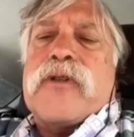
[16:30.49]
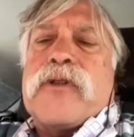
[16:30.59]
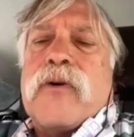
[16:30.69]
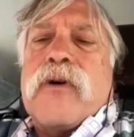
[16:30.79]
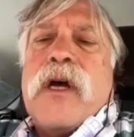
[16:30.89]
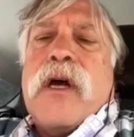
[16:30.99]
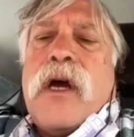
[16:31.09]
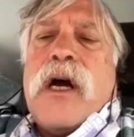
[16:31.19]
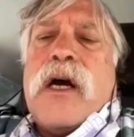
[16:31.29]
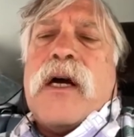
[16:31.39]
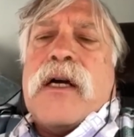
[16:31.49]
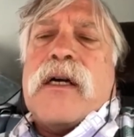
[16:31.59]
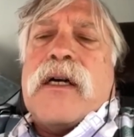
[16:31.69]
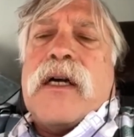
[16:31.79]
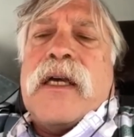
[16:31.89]
So
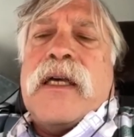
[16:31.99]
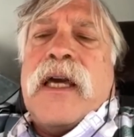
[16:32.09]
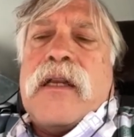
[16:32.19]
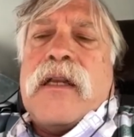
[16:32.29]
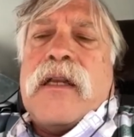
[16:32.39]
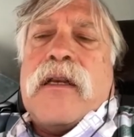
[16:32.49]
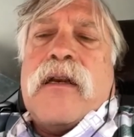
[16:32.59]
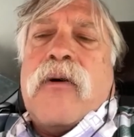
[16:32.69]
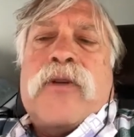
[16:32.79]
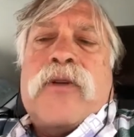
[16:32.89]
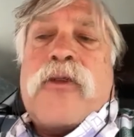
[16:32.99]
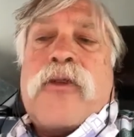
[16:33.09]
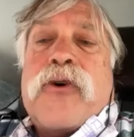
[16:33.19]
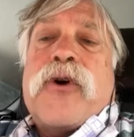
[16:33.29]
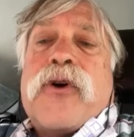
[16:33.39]
yet only a
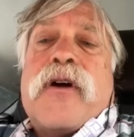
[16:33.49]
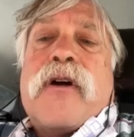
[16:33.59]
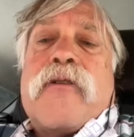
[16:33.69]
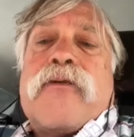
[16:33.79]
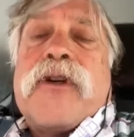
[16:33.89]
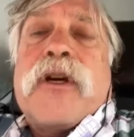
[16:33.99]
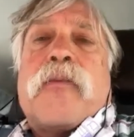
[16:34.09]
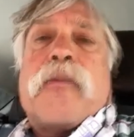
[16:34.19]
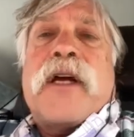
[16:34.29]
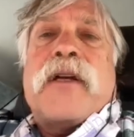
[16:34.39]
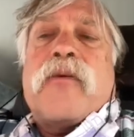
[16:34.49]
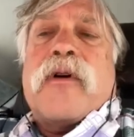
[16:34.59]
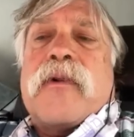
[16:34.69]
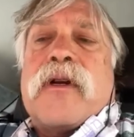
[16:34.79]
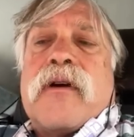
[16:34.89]
third of young pregnant
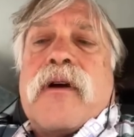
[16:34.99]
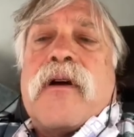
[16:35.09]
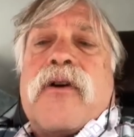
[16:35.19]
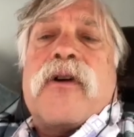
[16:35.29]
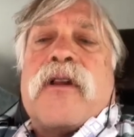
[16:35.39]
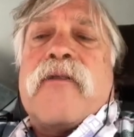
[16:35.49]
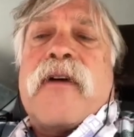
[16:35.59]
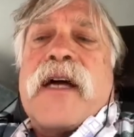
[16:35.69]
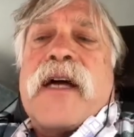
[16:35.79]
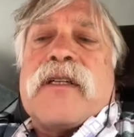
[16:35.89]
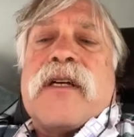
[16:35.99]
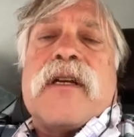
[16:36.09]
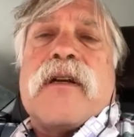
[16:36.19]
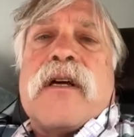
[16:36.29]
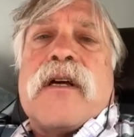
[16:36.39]
women are currently
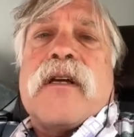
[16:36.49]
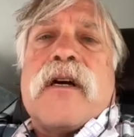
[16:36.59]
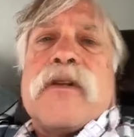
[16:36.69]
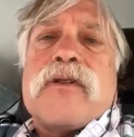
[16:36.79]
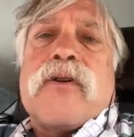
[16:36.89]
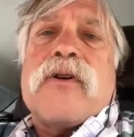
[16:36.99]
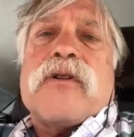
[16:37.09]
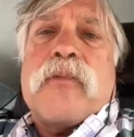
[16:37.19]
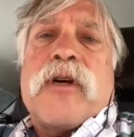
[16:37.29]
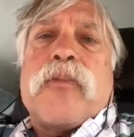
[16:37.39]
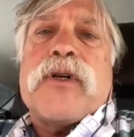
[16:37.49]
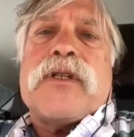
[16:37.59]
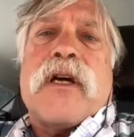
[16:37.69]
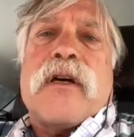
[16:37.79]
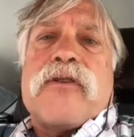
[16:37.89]
vaccinated. And so there's a big
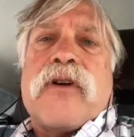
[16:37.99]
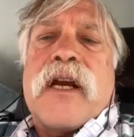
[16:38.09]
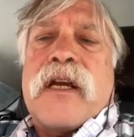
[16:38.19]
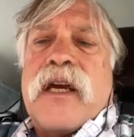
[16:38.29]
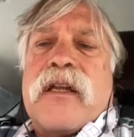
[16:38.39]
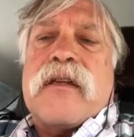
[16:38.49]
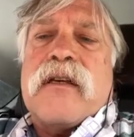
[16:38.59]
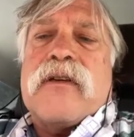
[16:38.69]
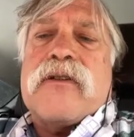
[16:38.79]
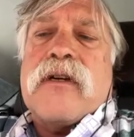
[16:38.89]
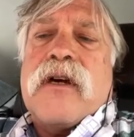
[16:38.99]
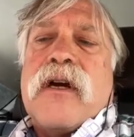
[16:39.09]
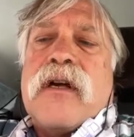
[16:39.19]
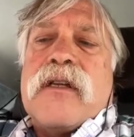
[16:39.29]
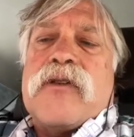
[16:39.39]
push now to try to get these
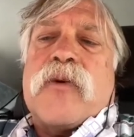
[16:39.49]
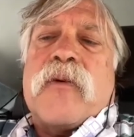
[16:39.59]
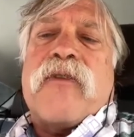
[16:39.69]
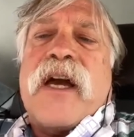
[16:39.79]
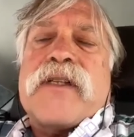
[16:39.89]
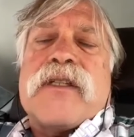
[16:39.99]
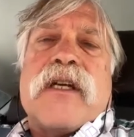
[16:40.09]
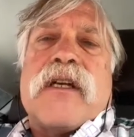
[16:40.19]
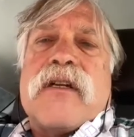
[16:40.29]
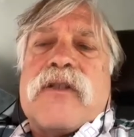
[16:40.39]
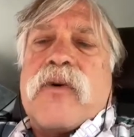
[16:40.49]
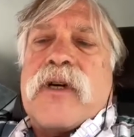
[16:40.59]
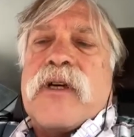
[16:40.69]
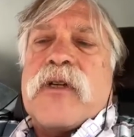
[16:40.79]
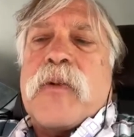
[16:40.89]
women vaccinated as
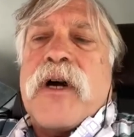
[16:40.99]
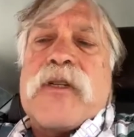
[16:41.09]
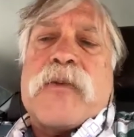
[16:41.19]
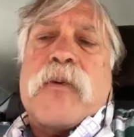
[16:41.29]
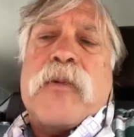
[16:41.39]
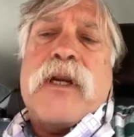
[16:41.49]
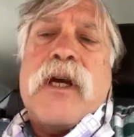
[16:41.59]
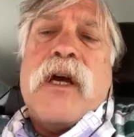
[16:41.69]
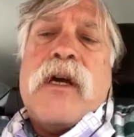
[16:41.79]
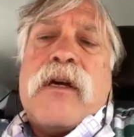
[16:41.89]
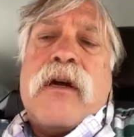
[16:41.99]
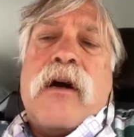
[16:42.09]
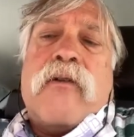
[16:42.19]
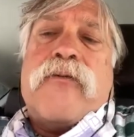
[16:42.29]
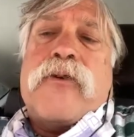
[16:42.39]
quickly as possible. But
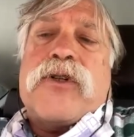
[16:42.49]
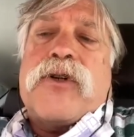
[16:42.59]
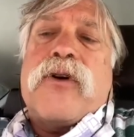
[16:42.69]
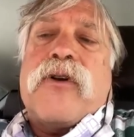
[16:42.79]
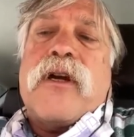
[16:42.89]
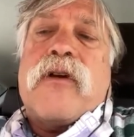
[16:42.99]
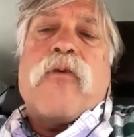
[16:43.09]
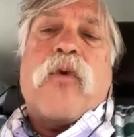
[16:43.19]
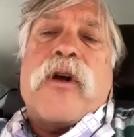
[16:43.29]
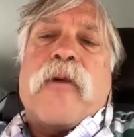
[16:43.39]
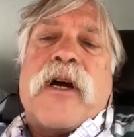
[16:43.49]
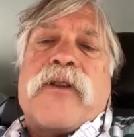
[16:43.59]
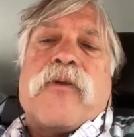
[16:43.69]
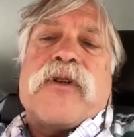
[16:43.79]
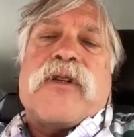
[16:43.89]
for sure, they're worried
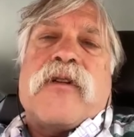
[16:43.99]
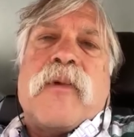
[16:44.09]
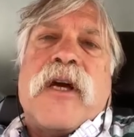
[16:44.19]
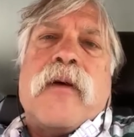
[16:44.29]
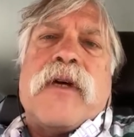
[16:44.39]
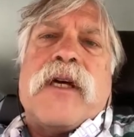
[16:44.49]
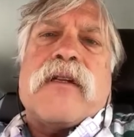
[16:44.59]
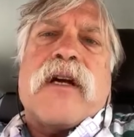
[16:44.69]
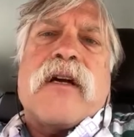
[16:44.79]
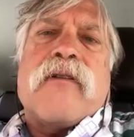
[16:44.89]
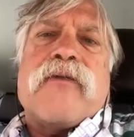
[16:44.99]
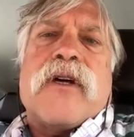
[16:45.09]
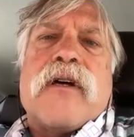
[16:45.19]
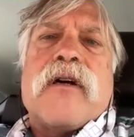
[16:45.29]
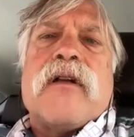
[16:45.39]
about the risk to the baby, and kind of
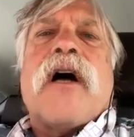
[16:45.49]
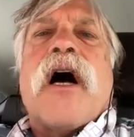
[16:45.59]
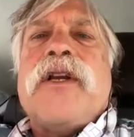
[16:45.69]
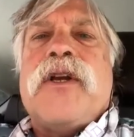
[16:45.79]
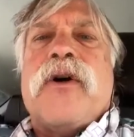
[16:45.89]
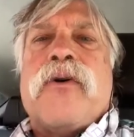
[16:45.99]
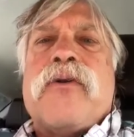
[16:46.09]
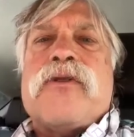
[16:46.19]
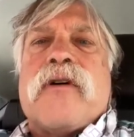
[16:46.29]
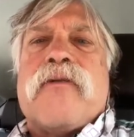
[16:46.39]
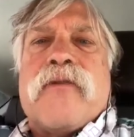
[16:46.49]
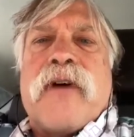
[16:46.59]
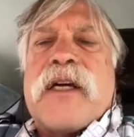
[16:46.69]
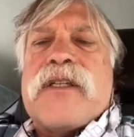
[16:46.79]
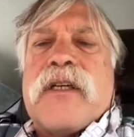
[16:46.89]
the unknowns of the
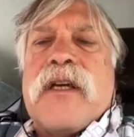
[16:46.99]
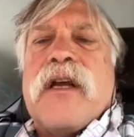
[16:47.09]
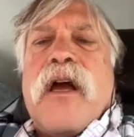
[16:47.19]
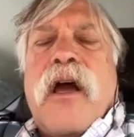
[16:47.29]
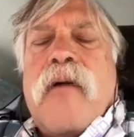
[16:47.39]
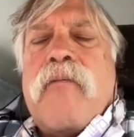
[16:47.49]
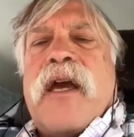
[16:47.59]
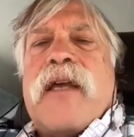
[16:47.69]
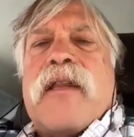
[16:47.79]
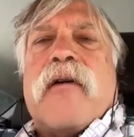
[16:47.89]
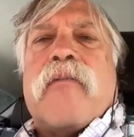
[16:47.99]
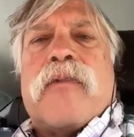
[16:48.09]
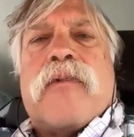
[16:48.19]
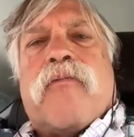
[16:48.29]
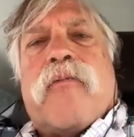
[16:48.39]
vaccine make
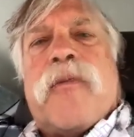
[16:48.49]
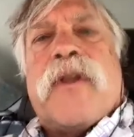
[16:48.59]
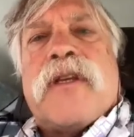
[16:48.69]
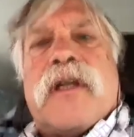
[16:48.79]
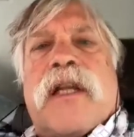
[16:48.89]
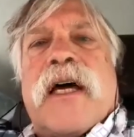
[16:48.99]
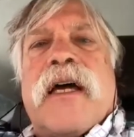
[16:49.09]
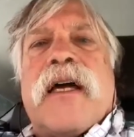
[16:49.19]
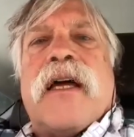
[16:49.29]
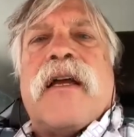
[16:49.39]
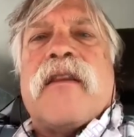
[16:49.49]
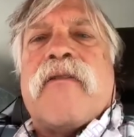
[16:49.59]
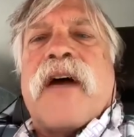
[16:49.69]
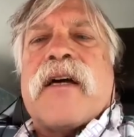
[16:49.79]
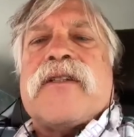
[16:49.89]
them delay getting the
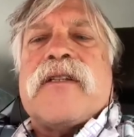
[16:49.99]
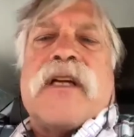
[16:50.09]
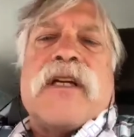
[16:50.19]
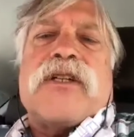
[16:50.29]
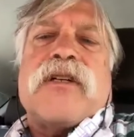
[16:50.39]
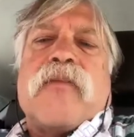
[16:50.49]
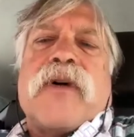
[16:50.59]
vaccination.